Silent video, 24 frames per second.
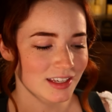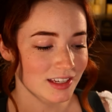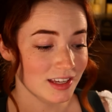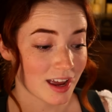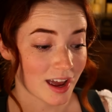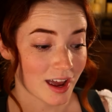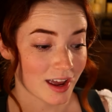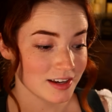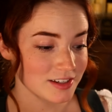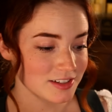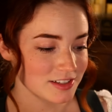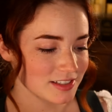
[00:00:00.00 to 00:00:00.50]

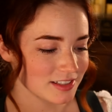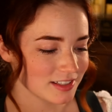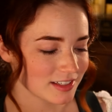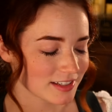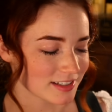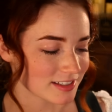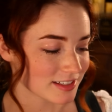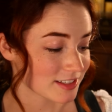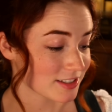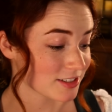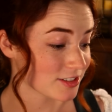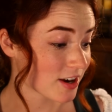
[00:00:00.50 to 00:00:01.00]
Yeah, I just
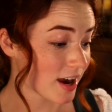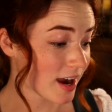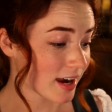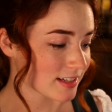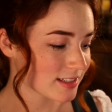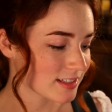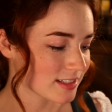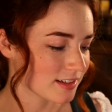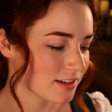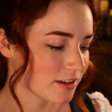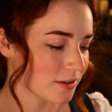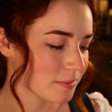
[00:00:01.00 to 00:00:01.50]
get
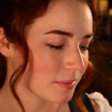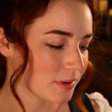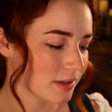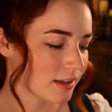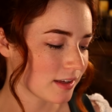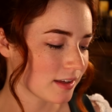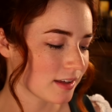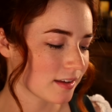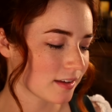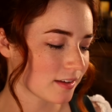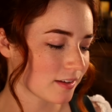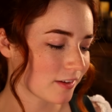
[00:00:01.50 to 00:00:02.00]
distracted. I'll
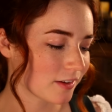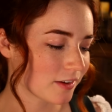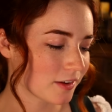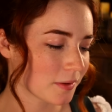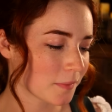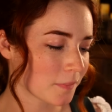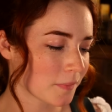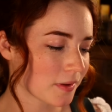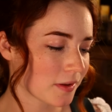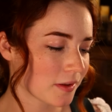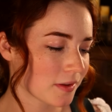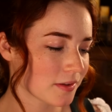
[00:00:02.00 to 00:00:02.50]
be
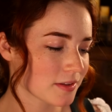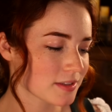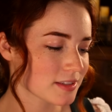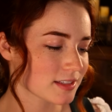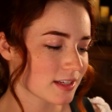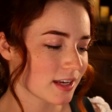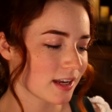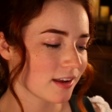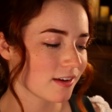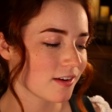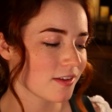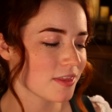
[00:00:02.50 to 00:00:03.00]

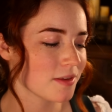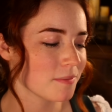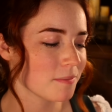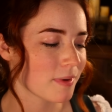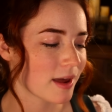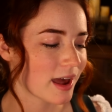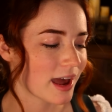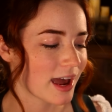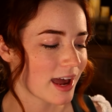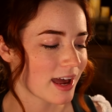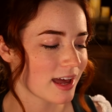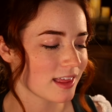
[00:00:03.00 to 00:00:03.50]
staying on the
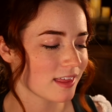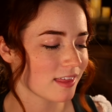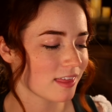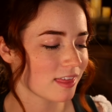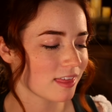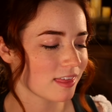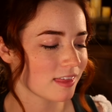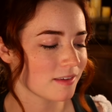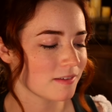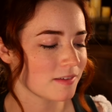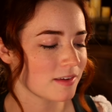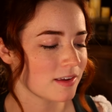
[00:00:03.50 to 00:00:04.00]

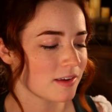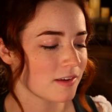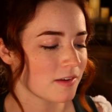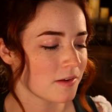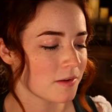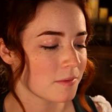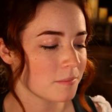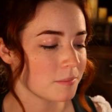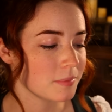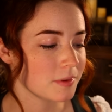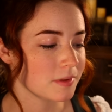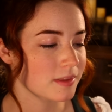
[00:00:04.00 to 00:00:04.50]
path,
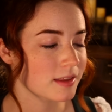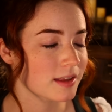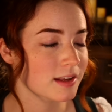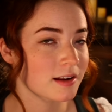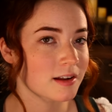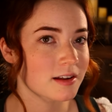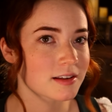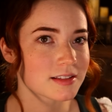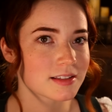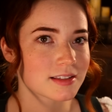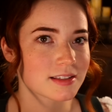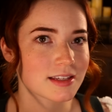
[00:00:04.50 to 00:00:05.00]
but
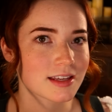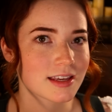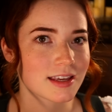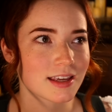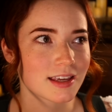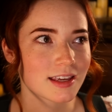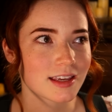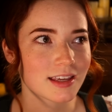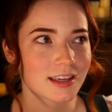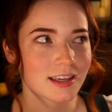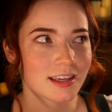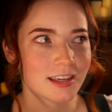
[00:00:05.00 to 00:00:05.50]
then I'll
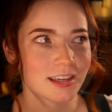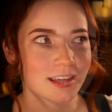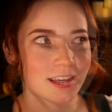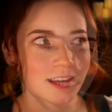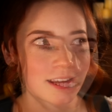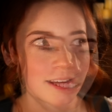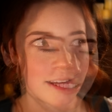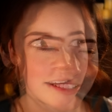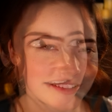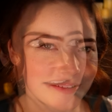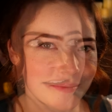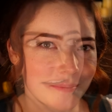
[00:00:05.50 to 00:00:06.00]
see
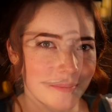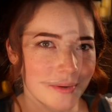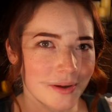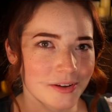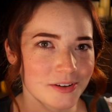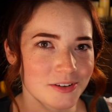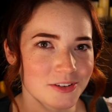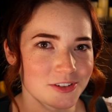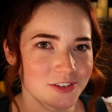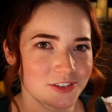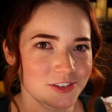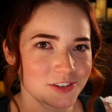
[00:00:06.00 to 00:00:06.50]
some
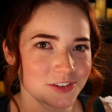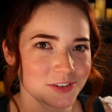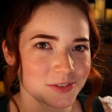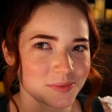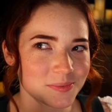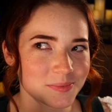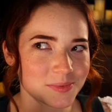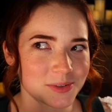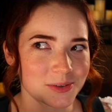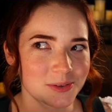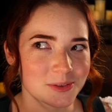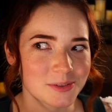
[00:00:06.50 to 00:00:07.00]

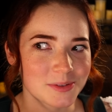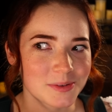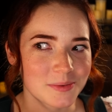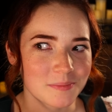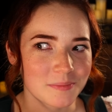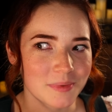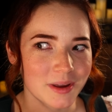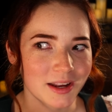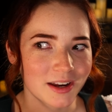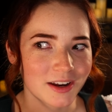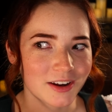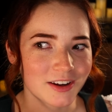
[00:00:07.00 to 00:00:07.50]
mushrooms or
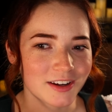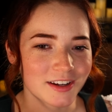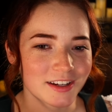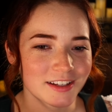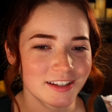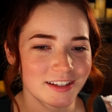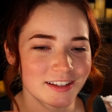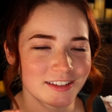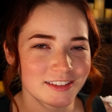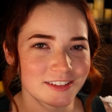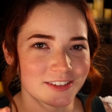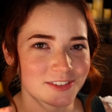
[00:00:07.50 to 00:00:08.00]
some
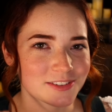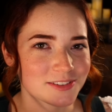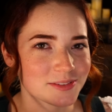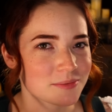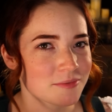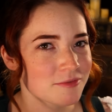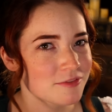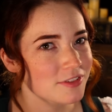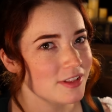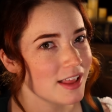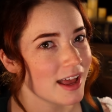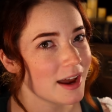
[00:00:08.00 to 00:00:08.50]
berries or
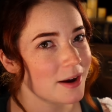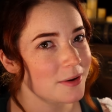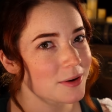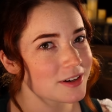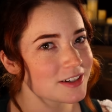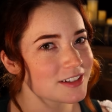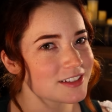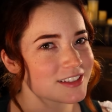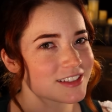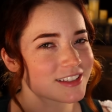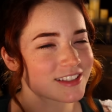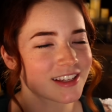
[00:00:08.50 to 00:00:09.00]
some
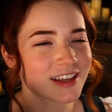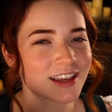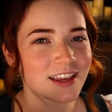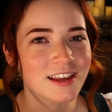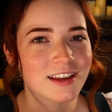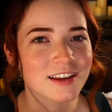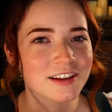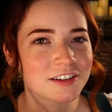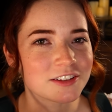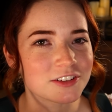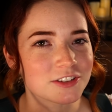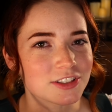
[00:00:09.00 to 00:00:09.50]
flowers
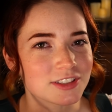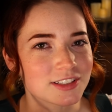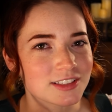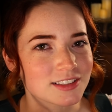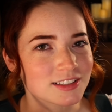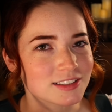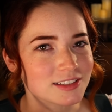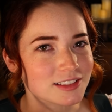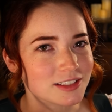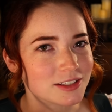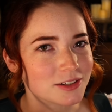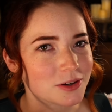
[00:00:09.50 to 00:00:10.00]

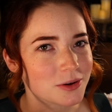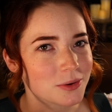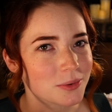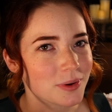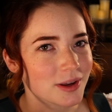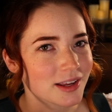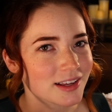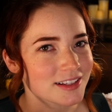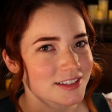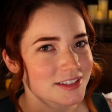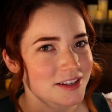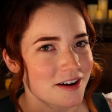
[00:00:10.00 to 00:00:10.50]
just a little
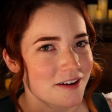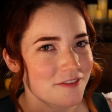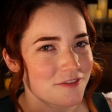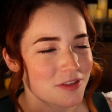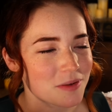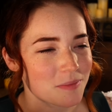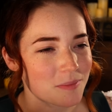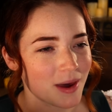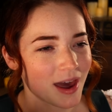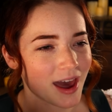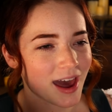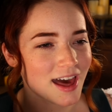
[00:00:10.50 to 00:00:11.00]
ways
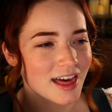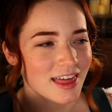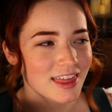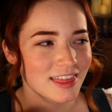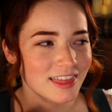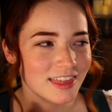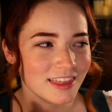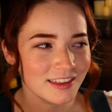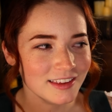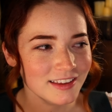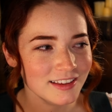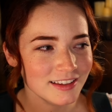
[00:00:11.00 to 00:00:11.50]
off the
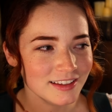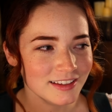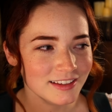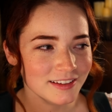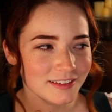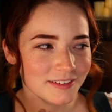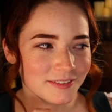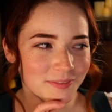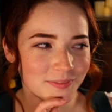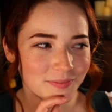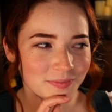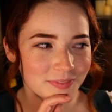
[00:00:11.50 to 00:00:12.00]
path.
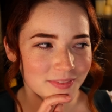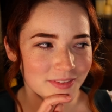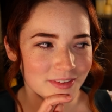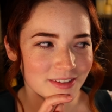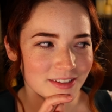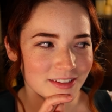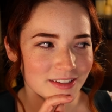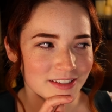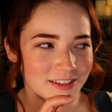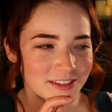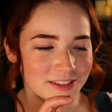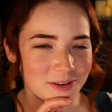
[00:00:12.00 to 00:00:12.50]

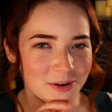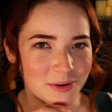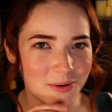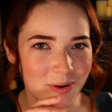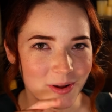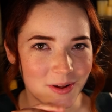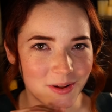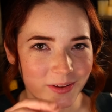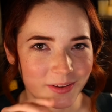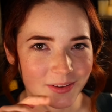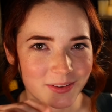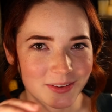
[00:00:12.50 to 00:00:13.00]
So
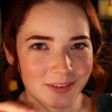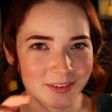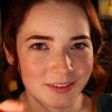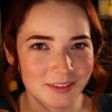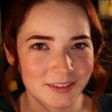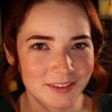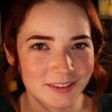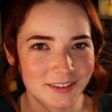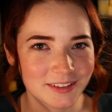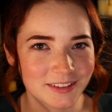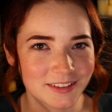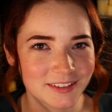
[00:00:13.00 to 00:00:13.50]
I'll
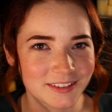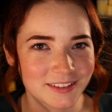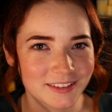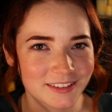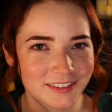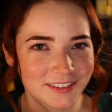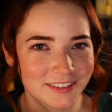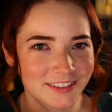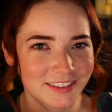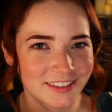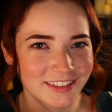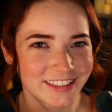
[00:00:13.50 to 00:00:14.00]

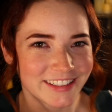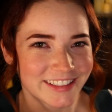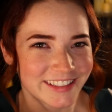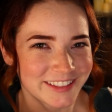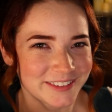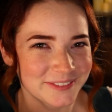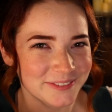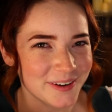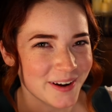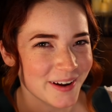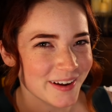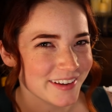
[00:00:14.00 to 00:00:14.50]

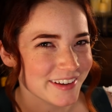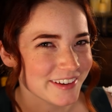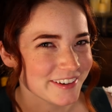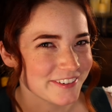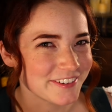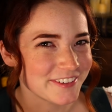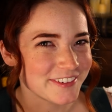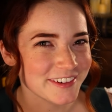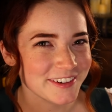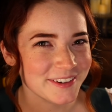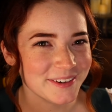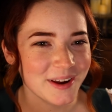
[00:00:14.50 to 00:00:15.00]
walk
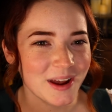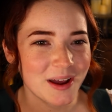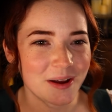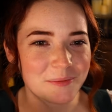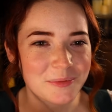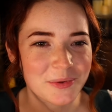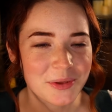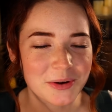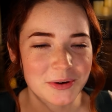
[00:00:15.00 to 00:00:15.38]
over to grab